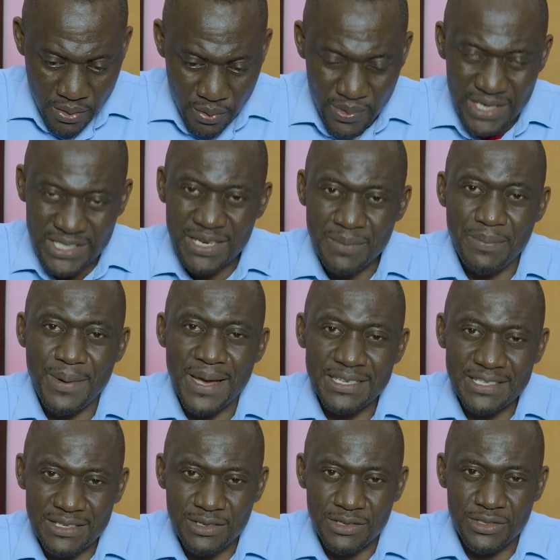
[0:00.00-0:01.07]
We are
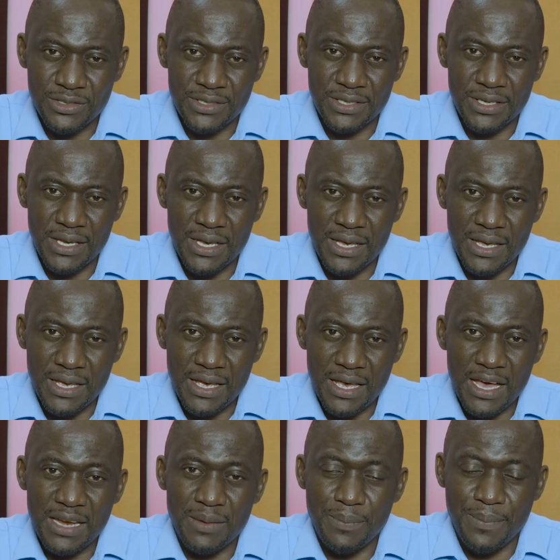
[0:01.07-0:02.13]
ambassadors.
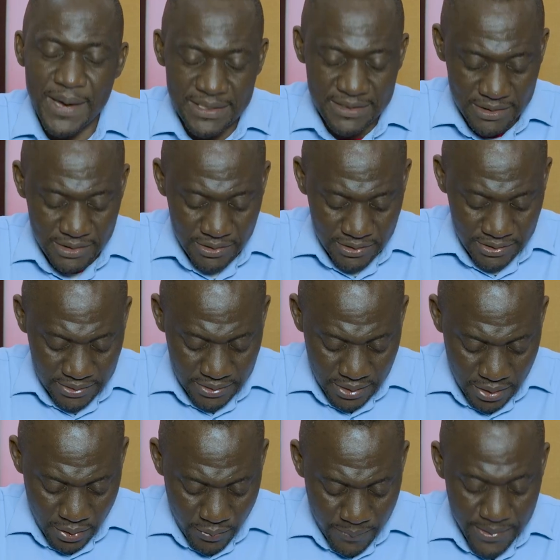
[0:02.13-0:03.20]
Ambassadors.
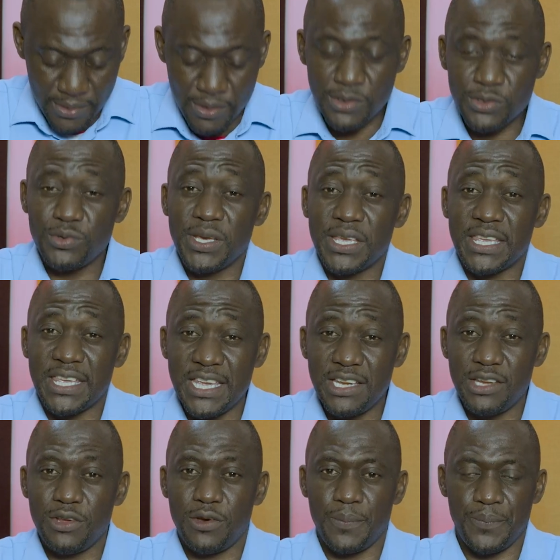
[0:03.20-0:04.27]
We belong to a
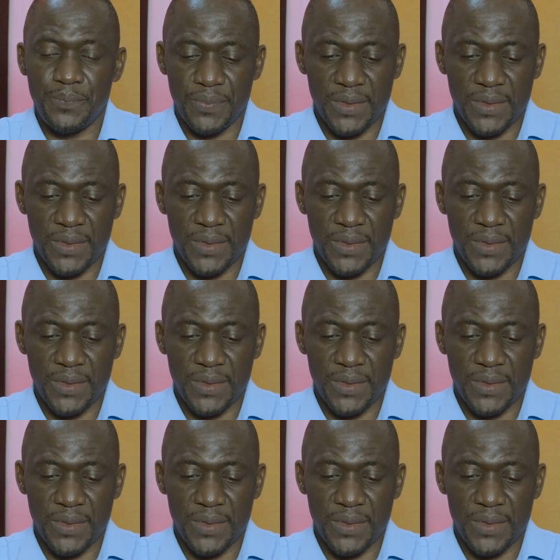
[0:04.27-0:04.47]
kingdom.